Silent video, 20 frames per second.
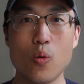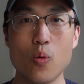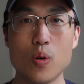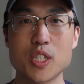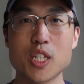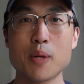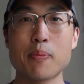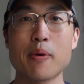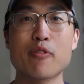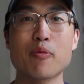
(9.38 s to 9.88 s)

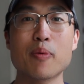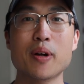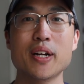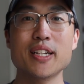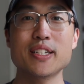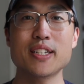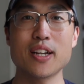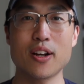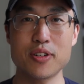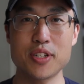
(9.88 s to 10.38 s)
What's up
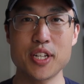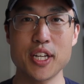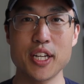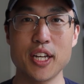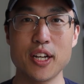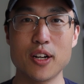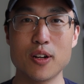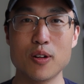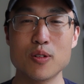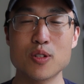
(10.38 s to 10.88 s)
everybody, Ting
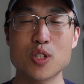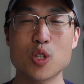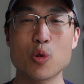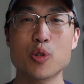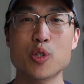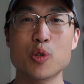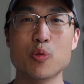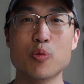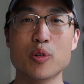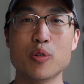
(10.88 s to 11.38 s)
here. So
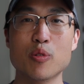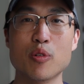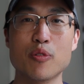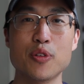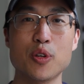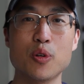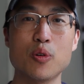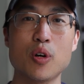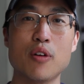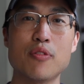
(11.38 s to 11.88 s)
we're doing a
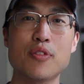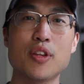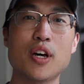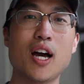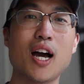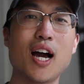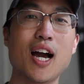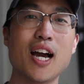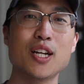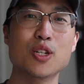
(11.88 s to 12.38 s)
review of the
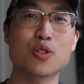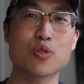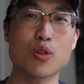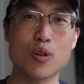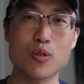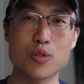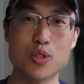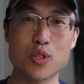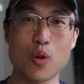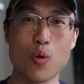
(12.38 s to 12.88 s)

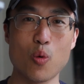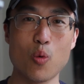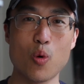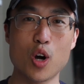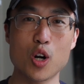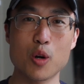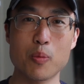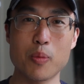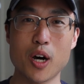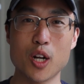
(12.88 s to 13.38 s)
Hydros
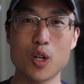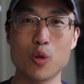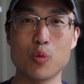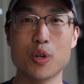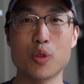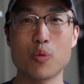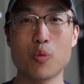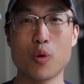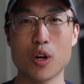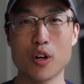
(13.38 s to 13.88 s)
water bottle
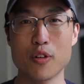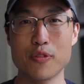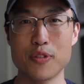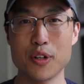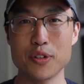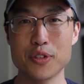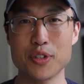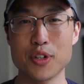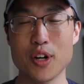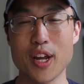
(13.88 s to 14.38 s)
with water
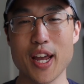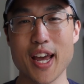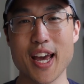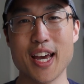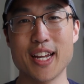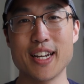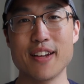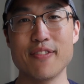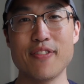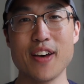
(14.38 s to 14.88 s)
filter
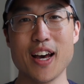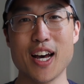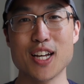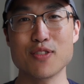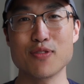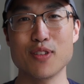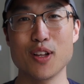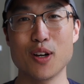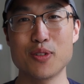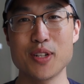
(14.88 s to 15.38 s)
and
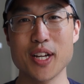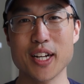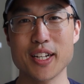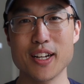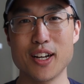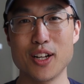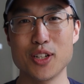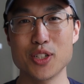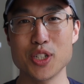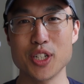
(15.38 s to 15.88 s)
fast flow
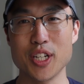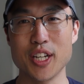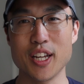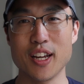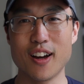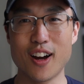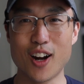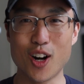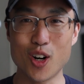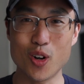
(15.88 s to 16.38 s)
technology.
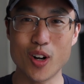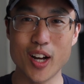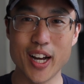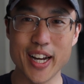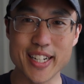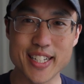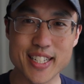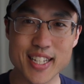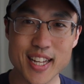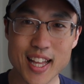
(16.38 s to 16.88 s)
All
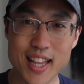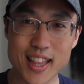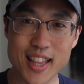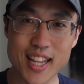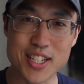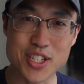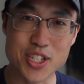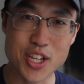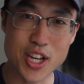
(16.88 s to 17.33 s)
right, let's